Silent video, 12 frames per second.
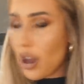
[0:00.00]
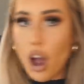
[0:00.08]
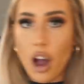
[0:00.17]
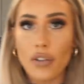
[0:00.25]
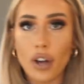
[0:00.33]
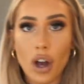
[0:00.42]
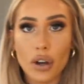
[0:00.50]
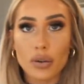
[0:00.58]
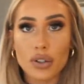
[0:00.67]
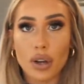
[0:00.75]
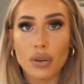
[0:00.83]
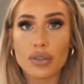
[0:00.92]
Avocado
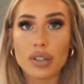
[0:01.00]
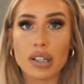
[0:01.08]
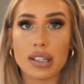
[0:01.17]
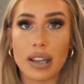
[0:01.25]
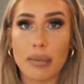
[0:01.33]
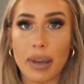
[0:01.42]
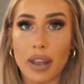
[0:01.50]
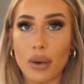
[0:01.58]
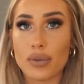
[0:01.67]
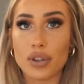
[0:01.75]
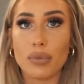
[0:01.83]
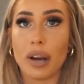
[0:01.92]
toast is like my
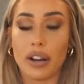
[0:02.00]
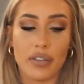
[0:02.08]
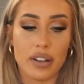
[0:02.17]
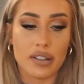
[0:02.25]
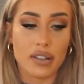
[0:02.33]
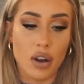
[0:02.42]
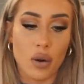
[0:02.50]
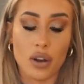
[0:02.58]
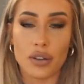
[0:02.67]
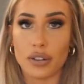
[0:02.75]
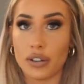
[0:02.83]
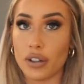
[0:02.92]
go-to breakfast, so
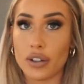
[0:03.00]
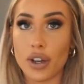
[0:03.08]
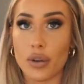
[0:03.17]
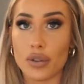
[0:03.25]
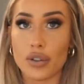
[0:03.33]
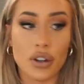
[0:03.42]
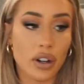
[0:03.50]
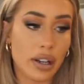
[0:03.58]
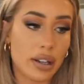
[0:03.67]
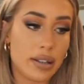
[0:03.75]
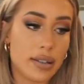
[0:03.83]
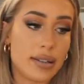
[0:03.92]
a good toaster
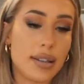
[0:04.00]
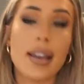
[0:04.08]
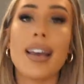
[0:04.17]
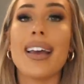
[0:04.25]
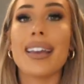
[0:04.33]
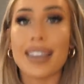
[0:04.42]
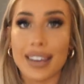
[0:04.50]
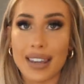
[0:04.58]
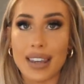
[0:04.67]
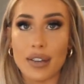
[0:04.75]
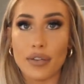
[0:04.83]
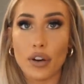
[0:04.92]
is
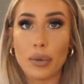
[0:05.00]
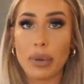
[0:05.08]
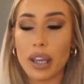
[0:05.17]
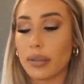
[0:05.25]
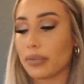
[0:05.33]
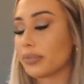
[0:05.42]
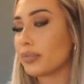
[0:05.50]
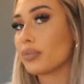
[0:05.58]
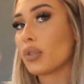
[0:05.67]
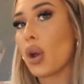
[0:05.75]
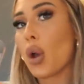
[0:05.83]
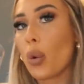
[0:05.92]
key for me.
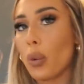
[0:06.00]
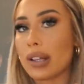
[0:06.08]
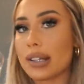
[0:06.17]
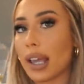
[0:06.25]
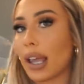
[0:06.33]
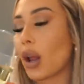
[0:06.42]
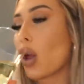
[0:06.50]
One second.